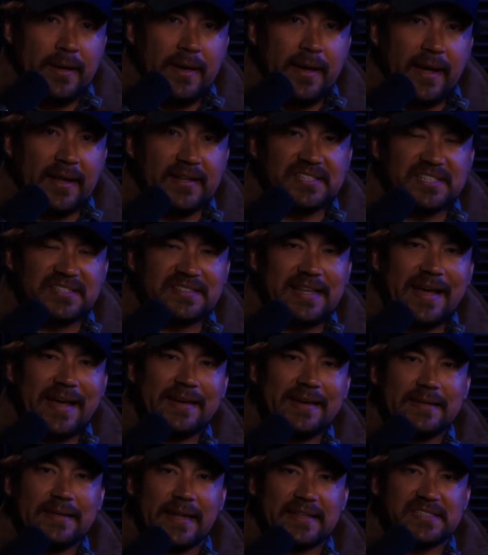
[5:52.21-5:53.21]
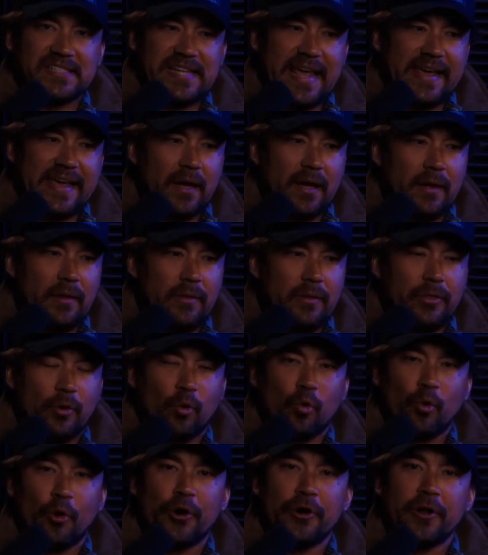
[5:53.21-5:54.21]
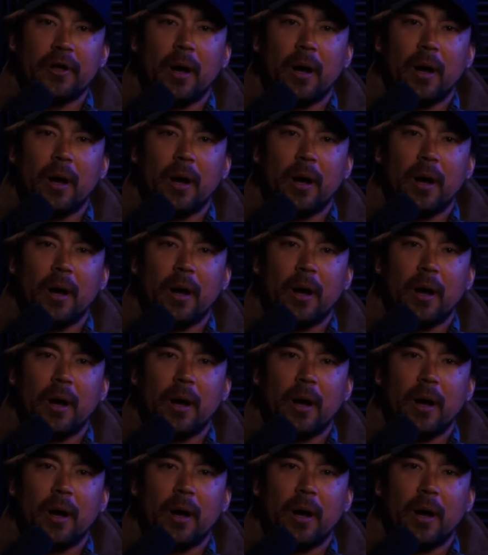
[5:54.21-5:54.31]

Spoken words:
Instead, let's take the word